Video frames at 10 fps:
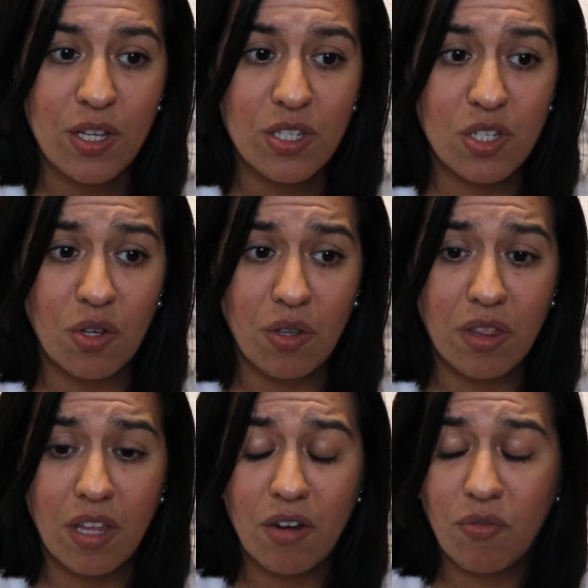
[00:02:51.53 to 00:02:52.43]
so
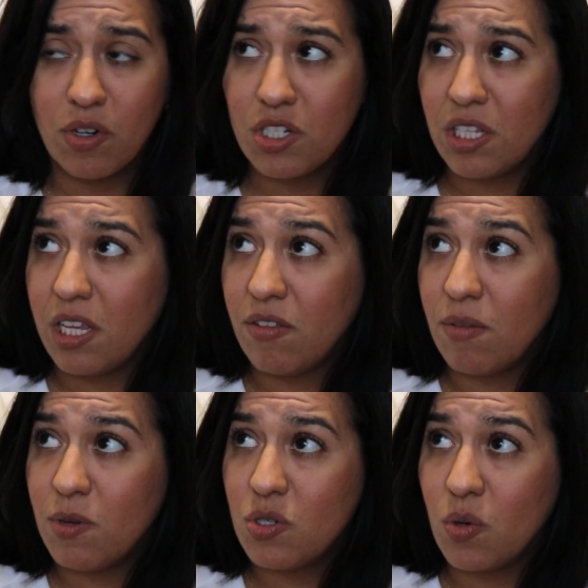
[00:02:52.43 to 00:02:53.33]
unfortunately
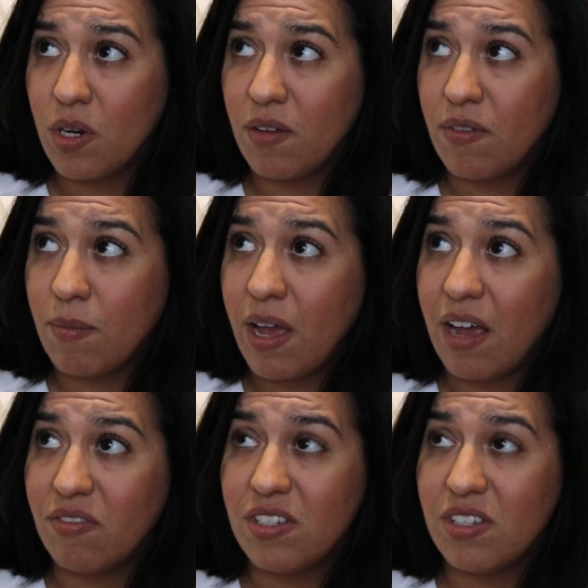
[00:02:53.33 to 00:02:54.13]
the majority of them have